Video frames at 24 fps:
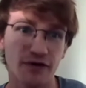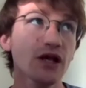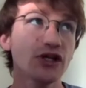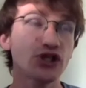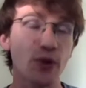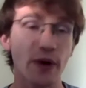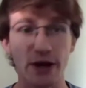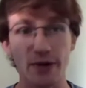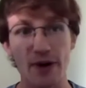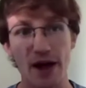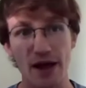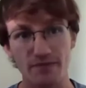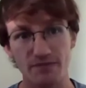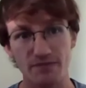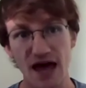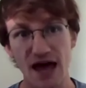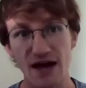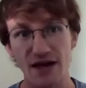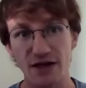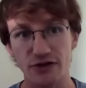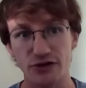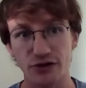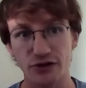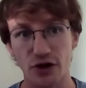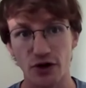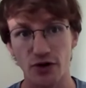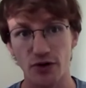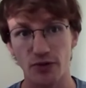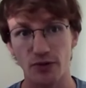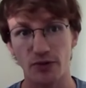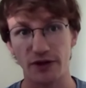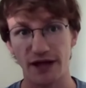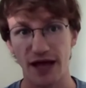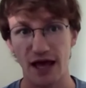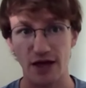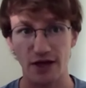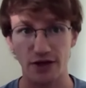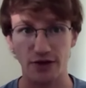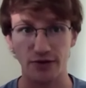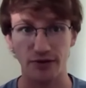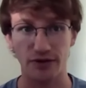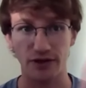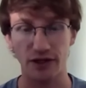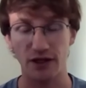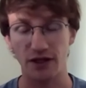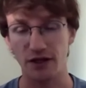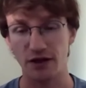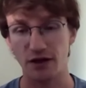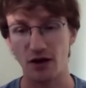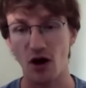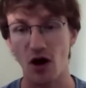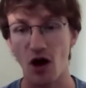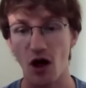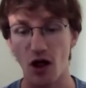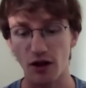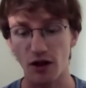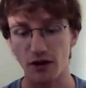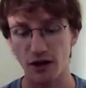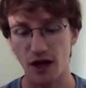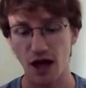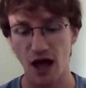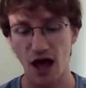So, anyway, that intro will get you the call.